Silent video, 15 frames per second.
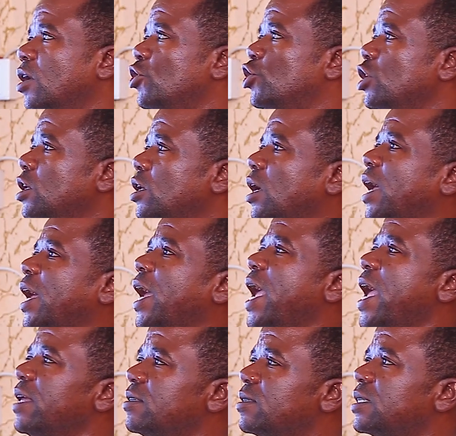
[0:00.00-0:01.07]
The
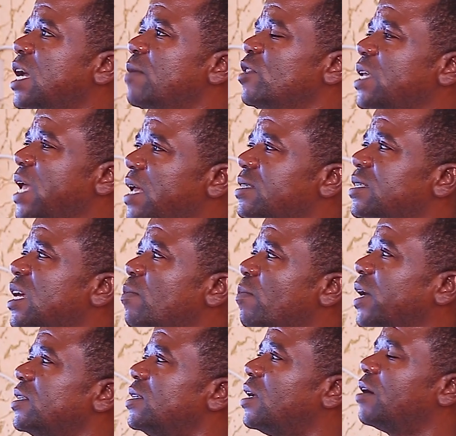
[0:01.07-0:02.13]

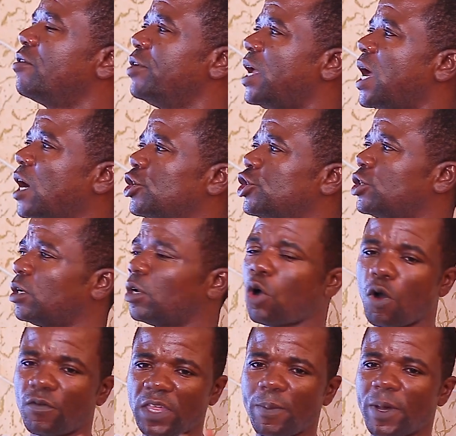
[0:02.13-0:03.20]
enzymatic reaction
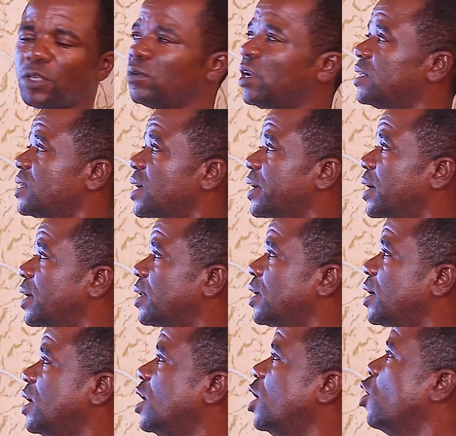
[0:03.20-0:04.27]
of that particular
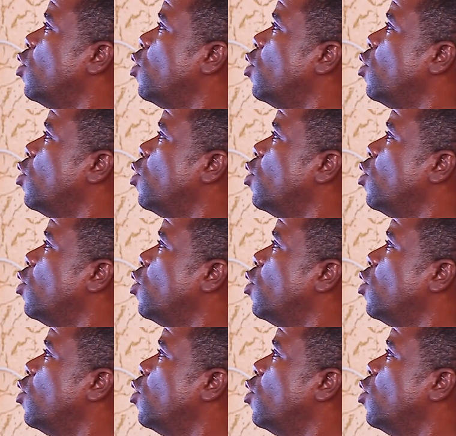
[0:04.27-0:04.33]
thiolane